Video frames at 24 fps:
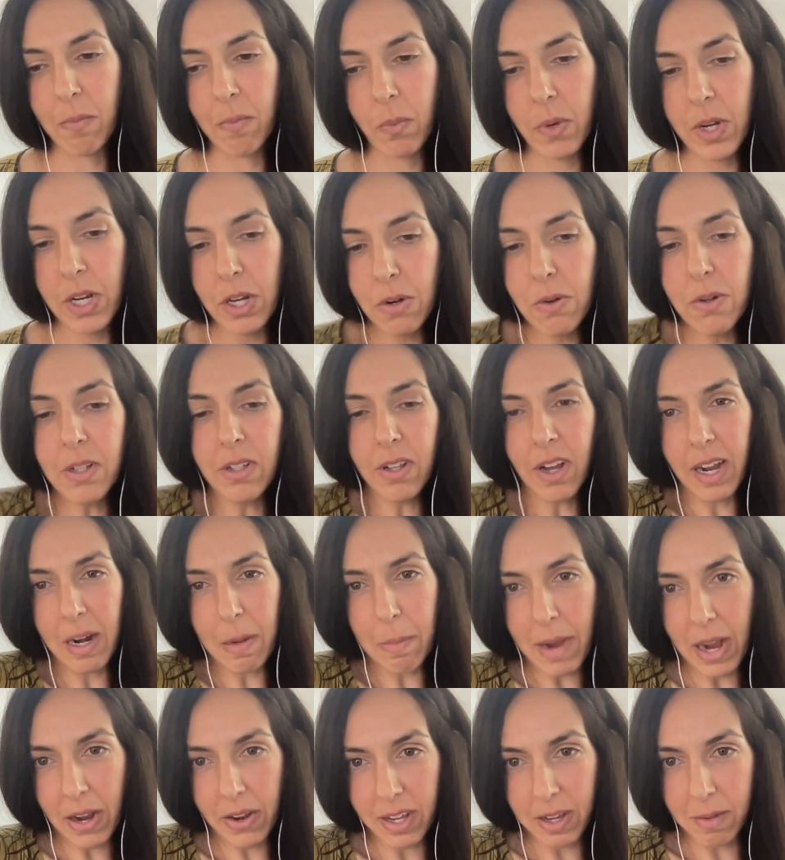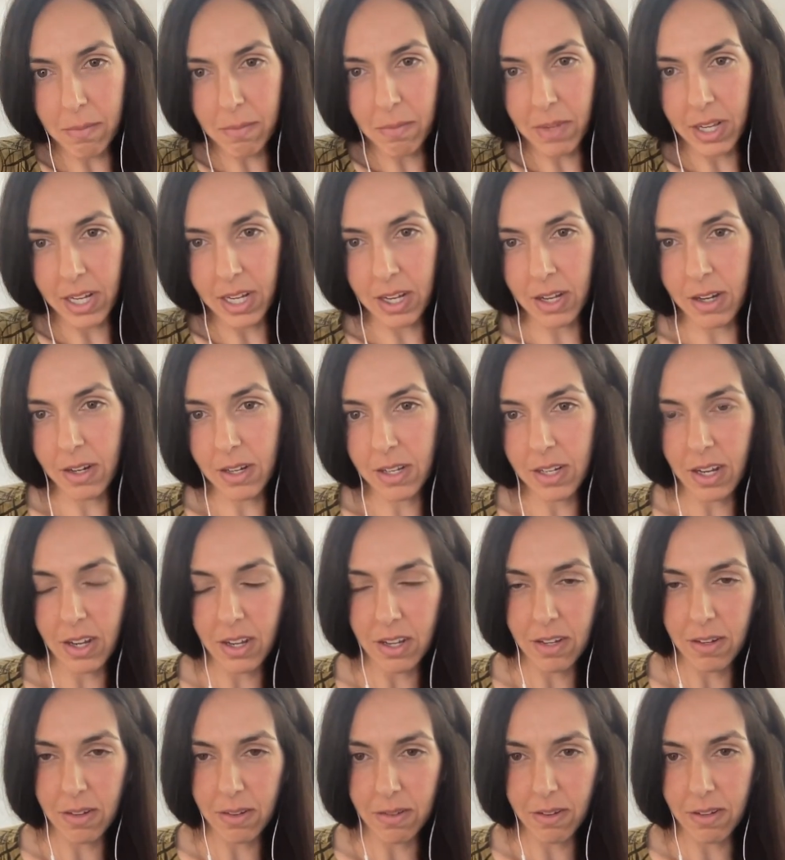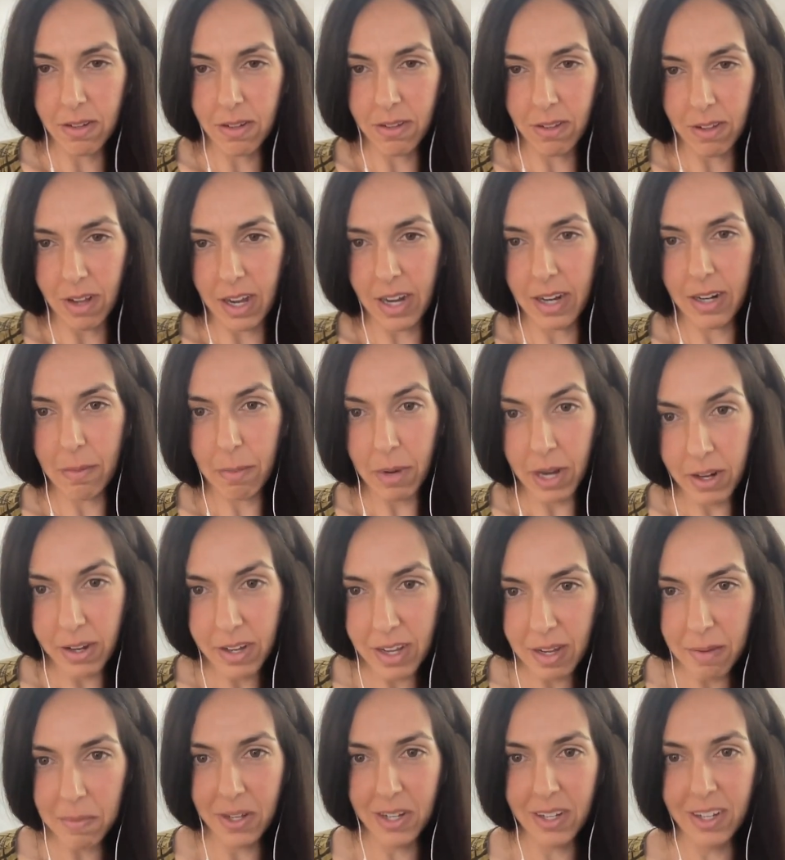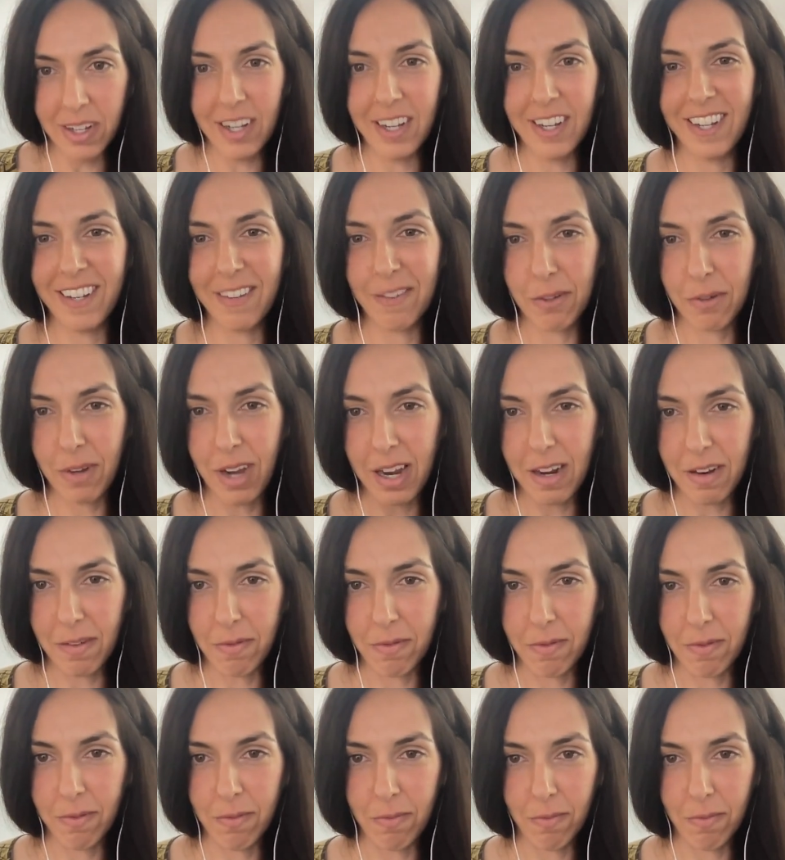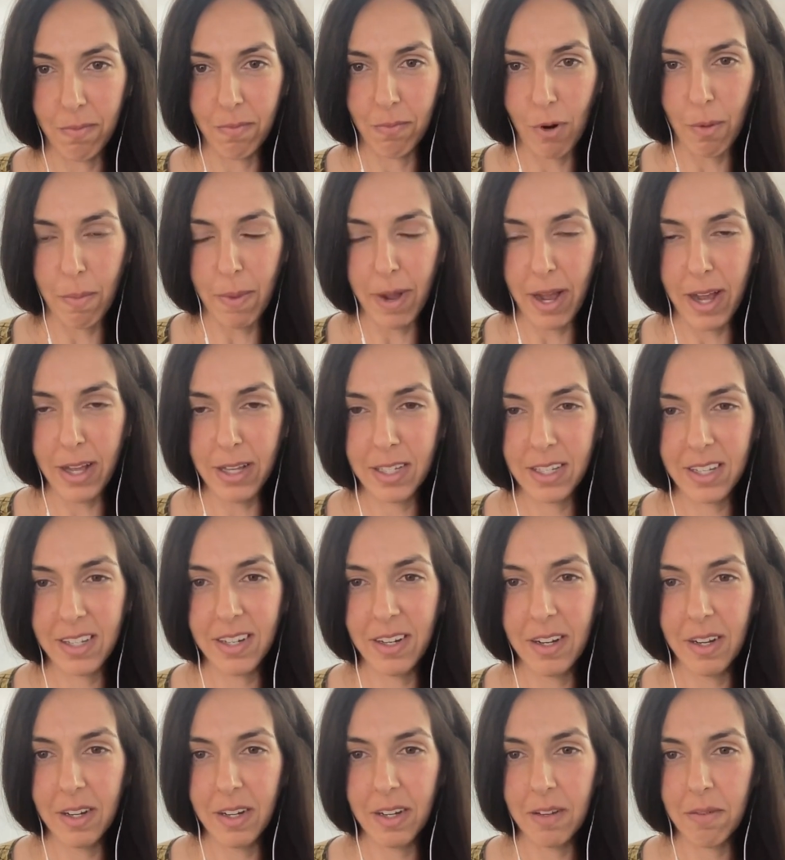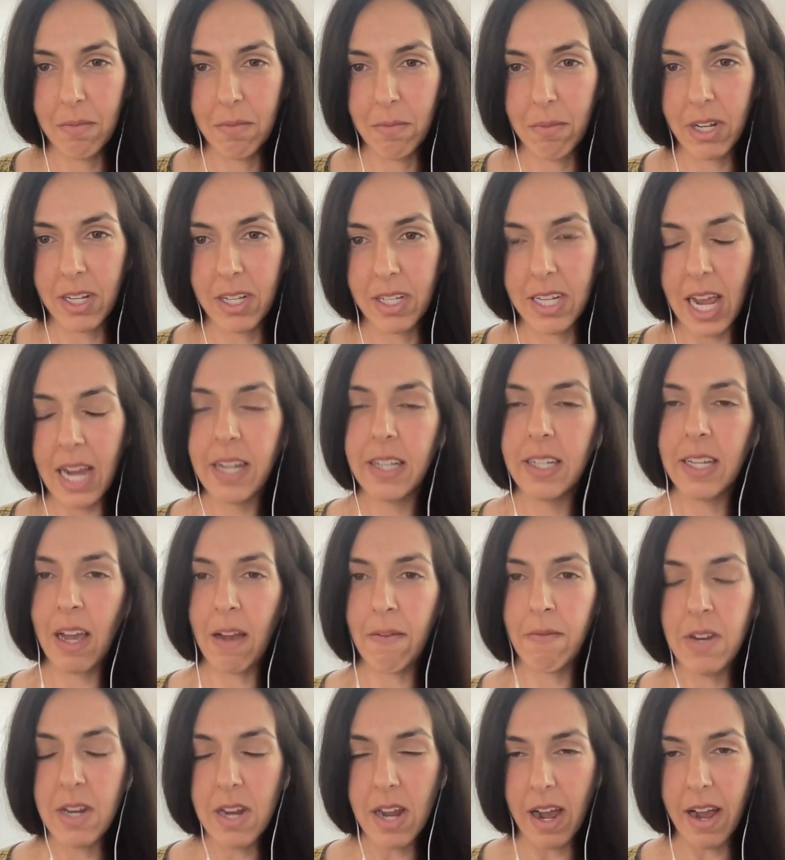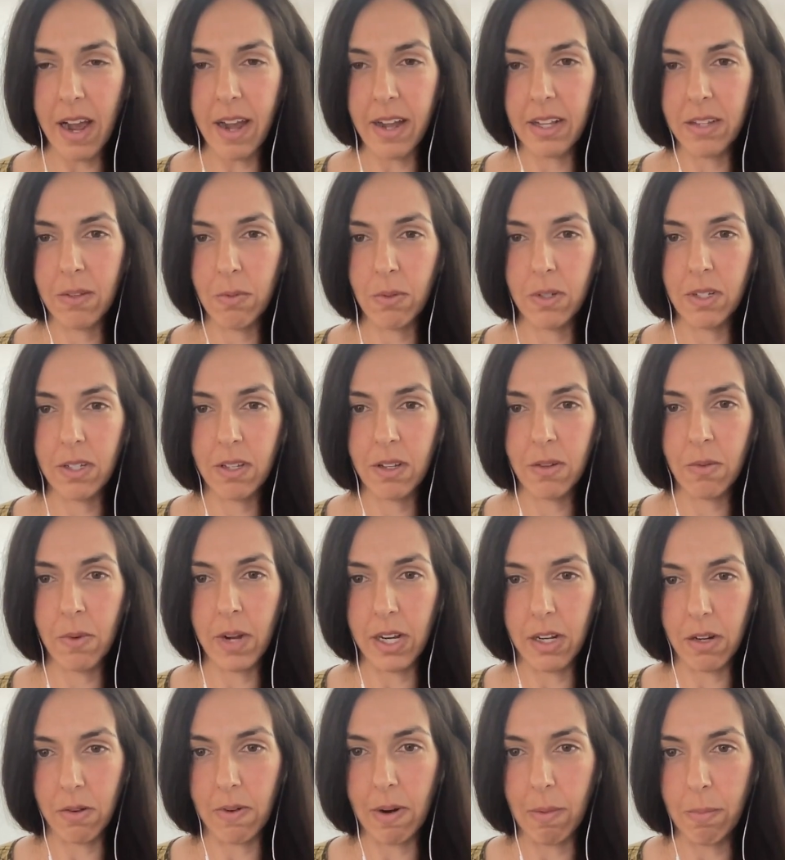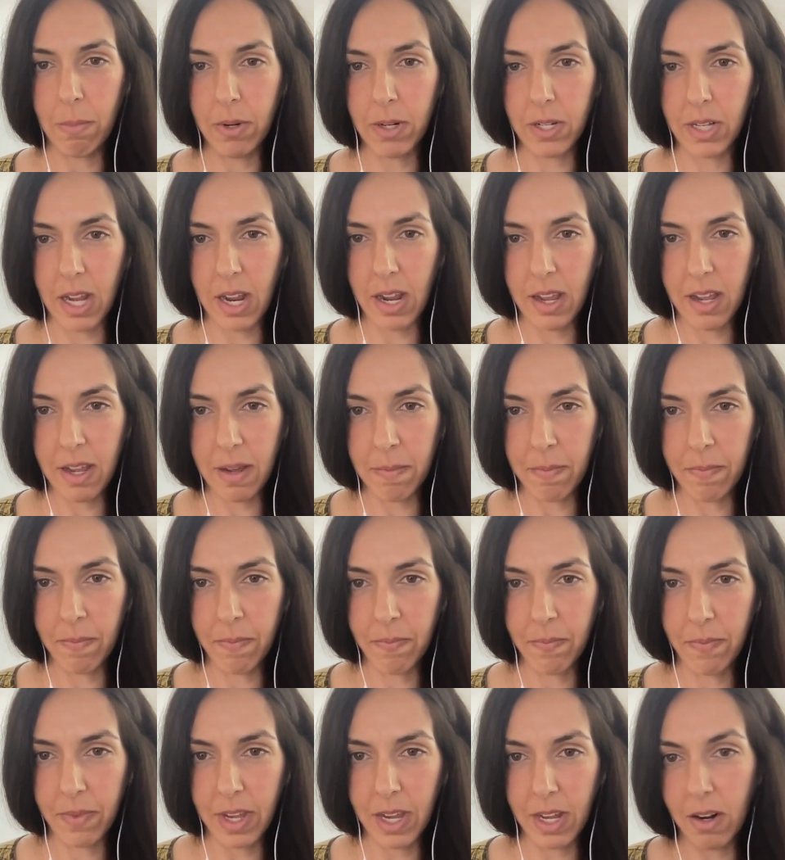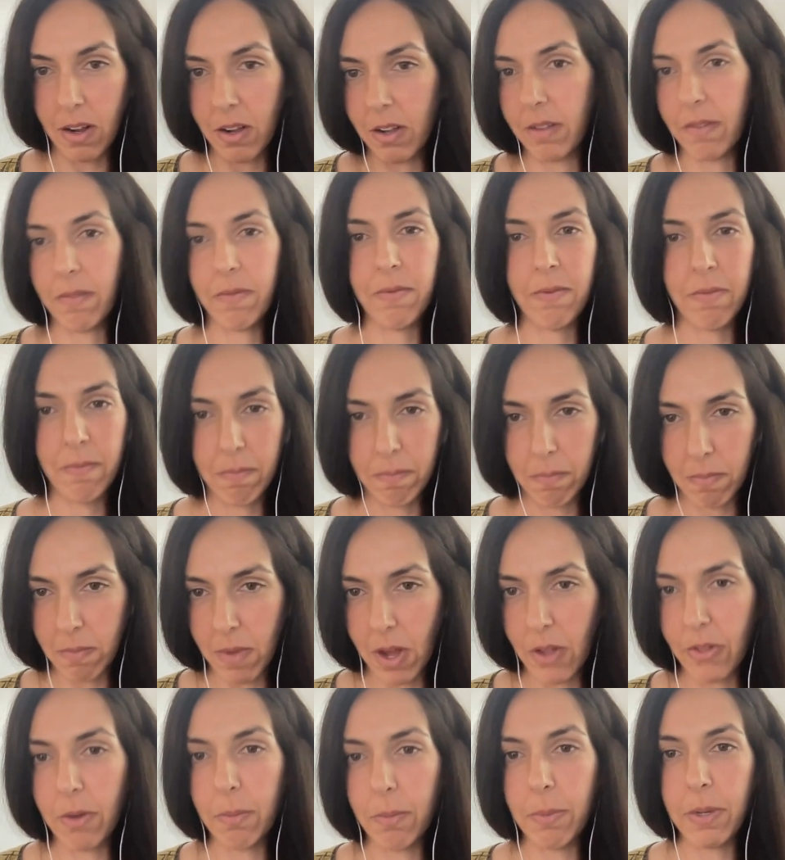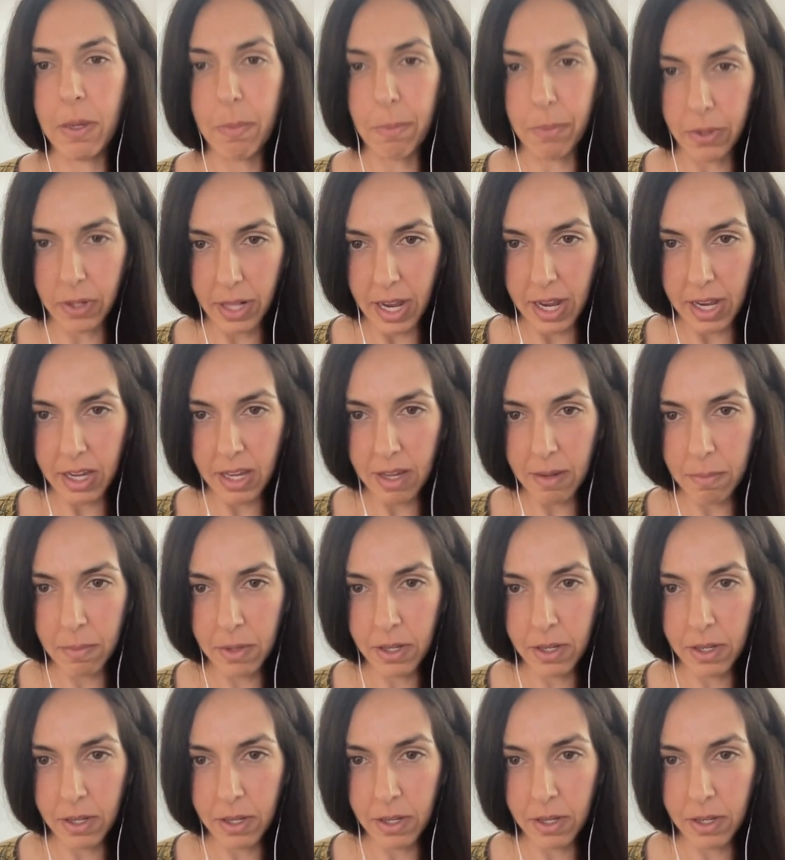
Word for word: We knew a lot about him. Like I could tell you a lot about him. It's kind of robust, but tech savvy dads was the way to represent him and all of other people like him.